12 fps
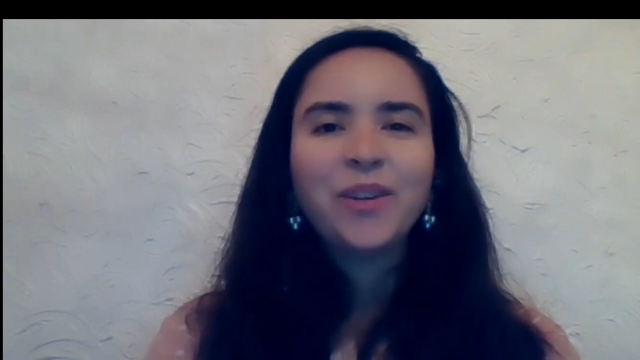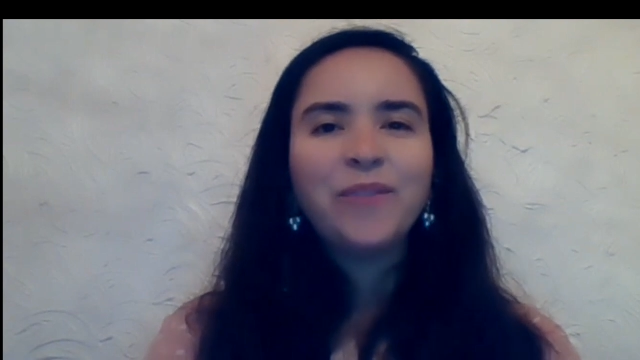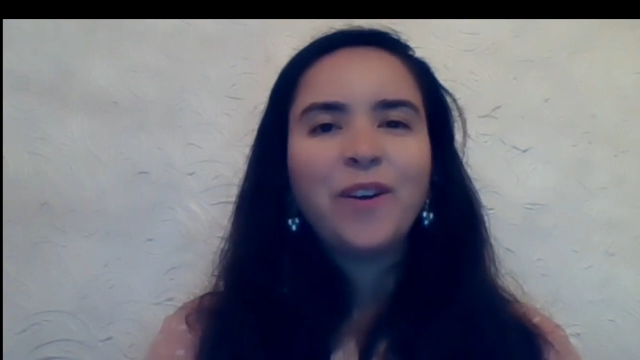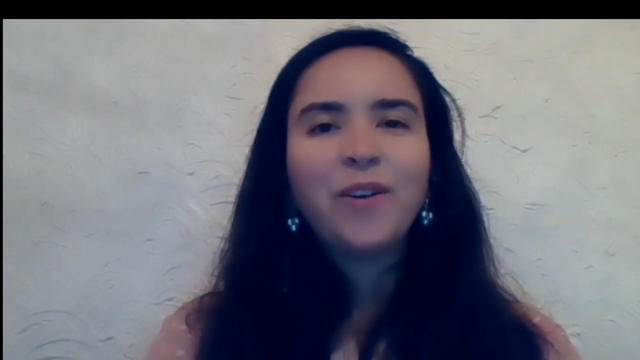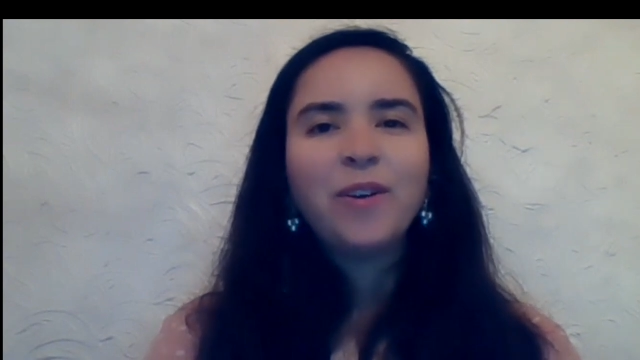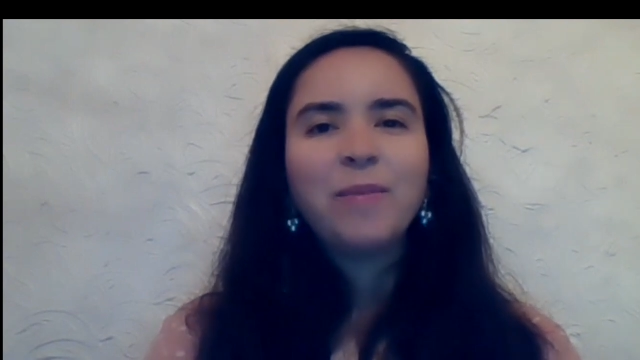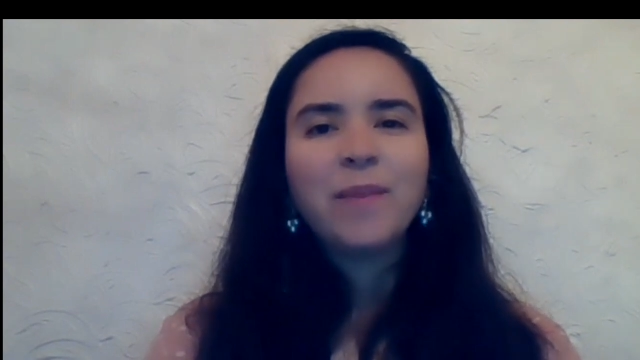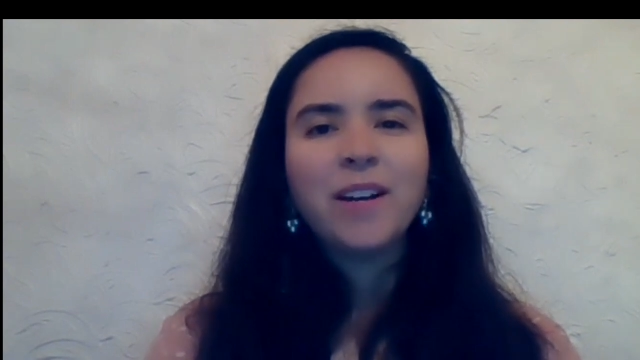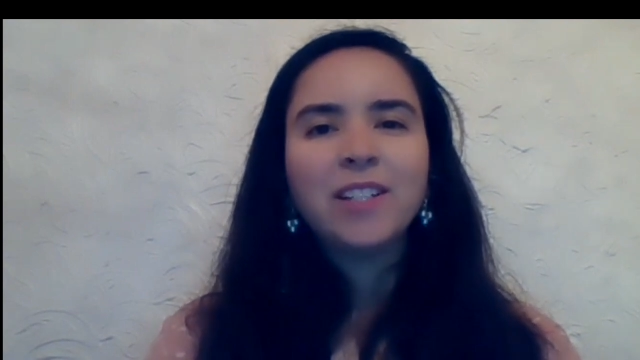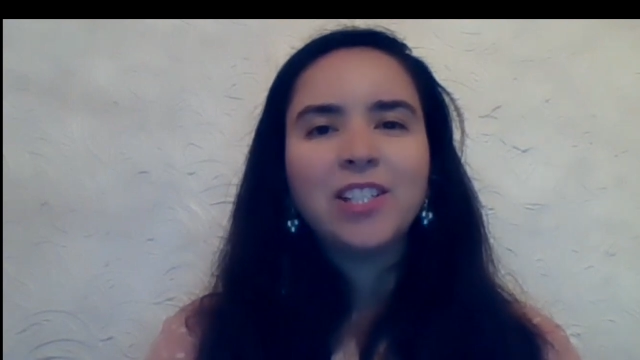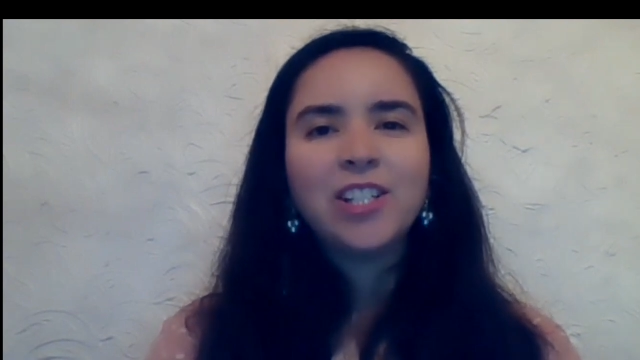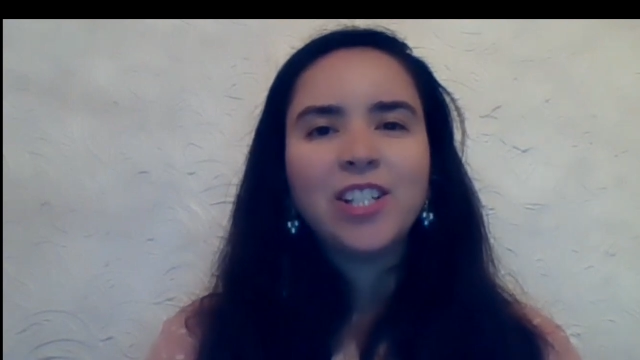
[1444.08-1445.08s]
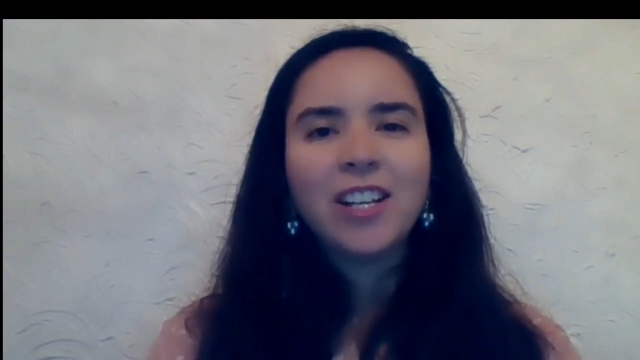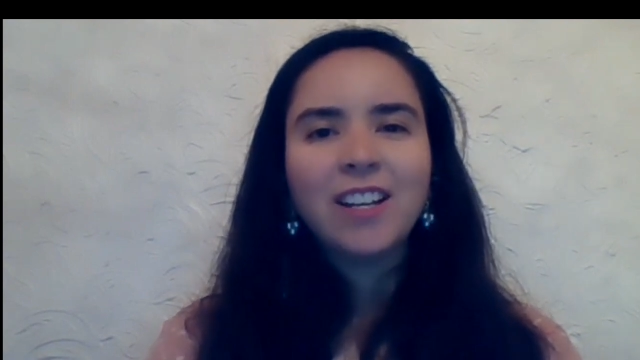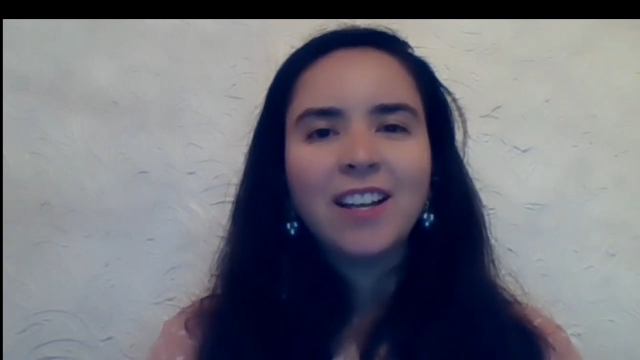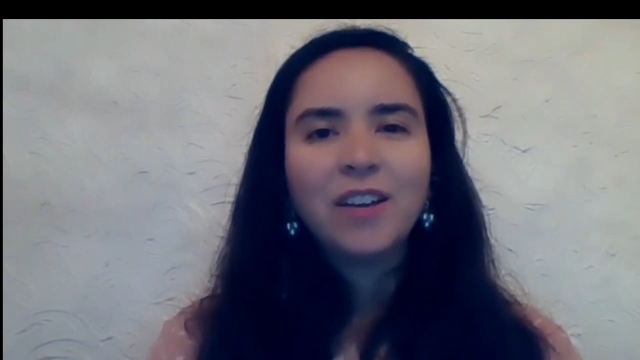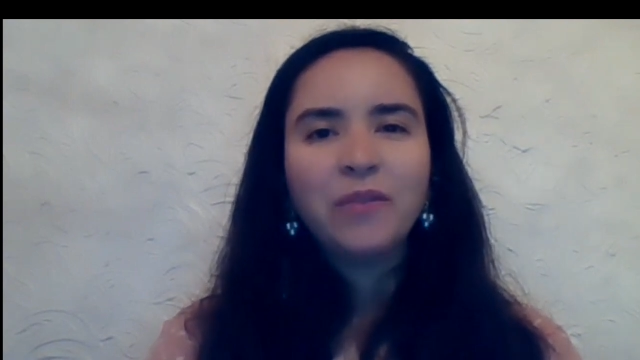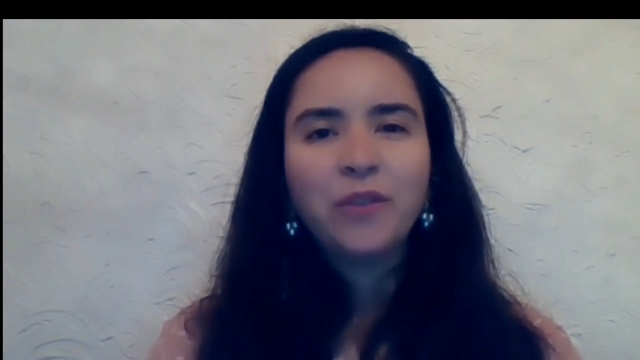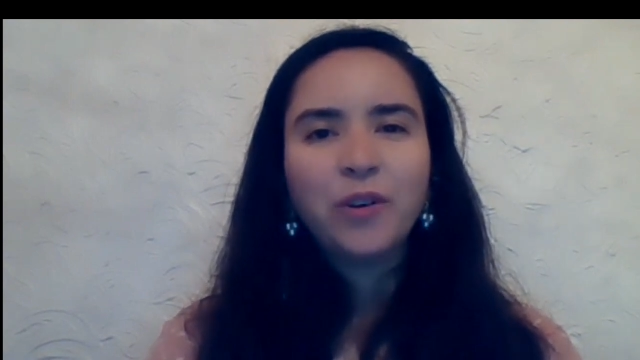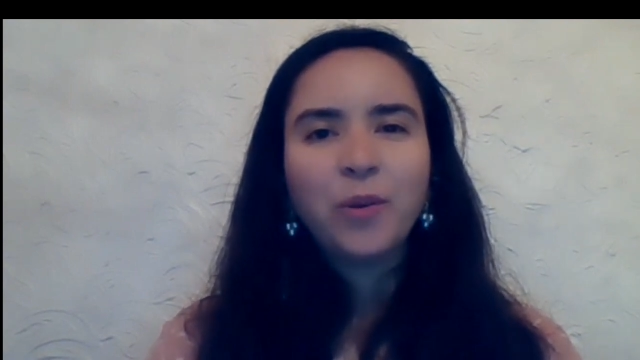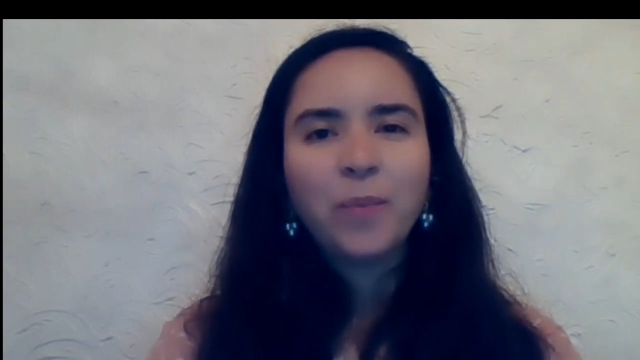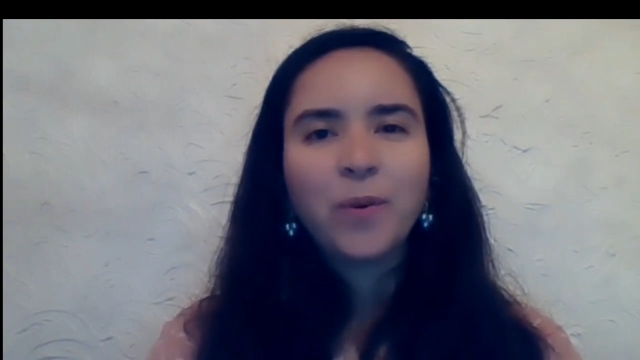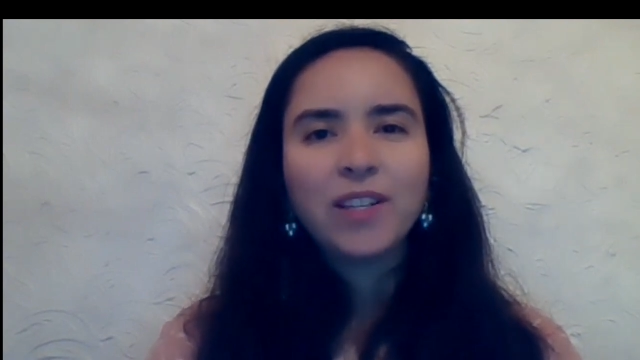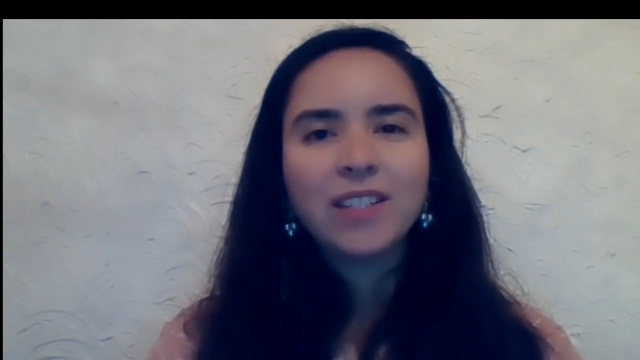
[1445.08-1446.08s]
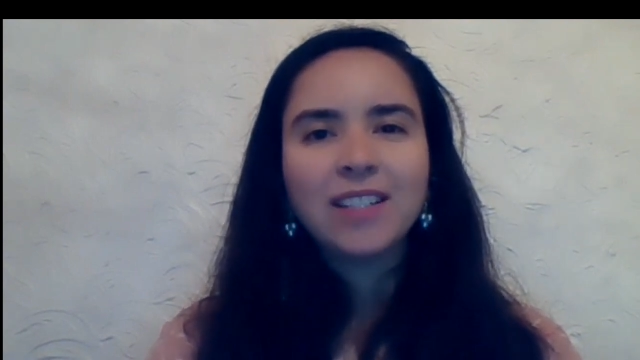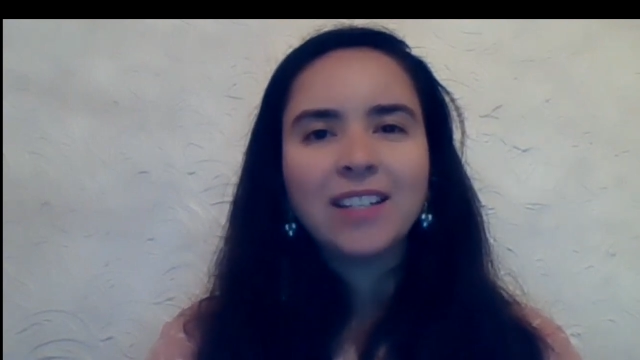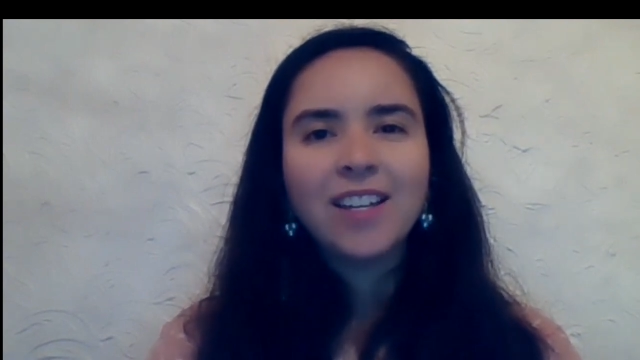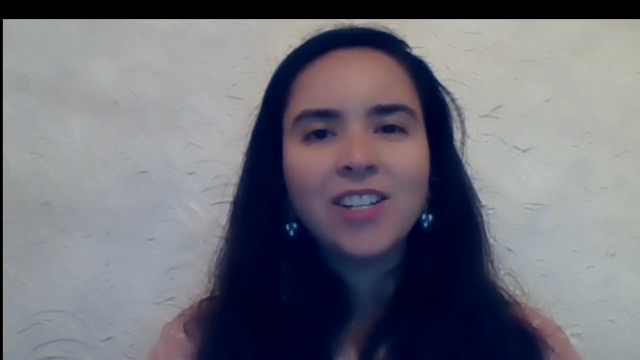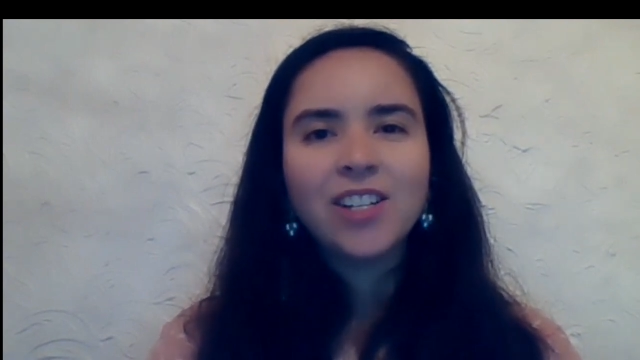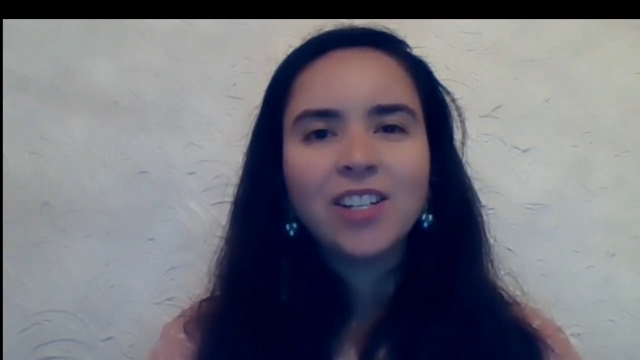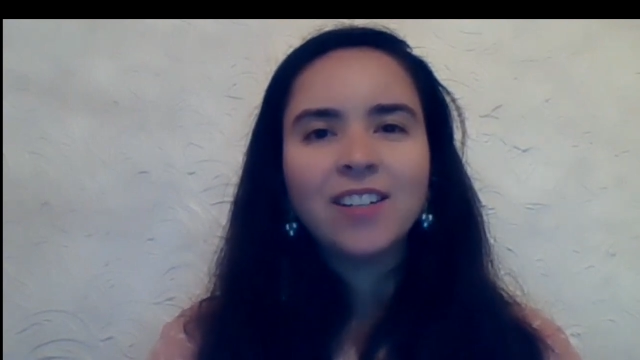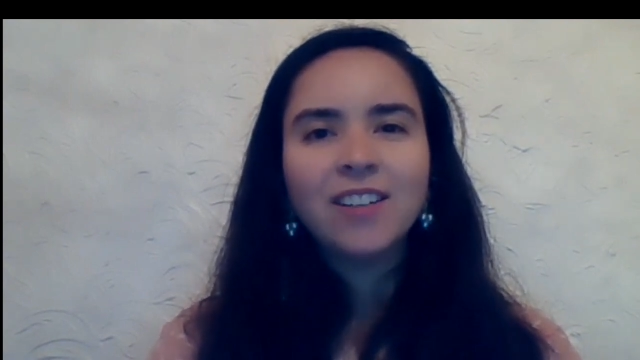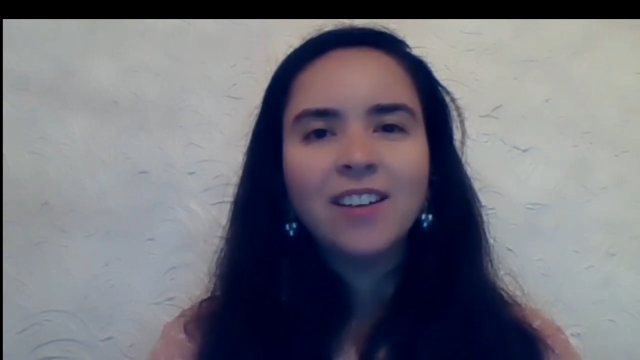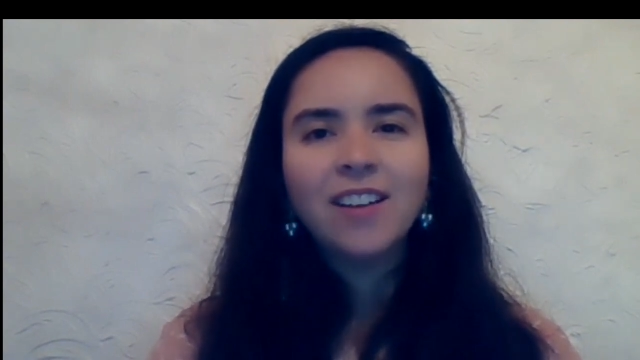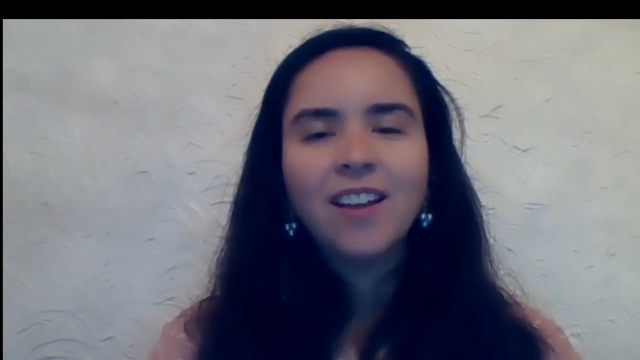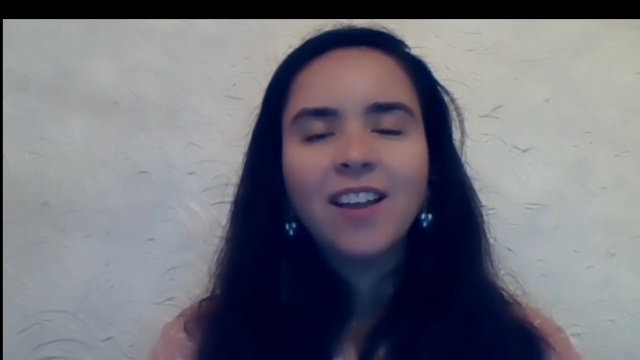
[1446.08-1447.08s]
you very much, Sheila, for your presentation.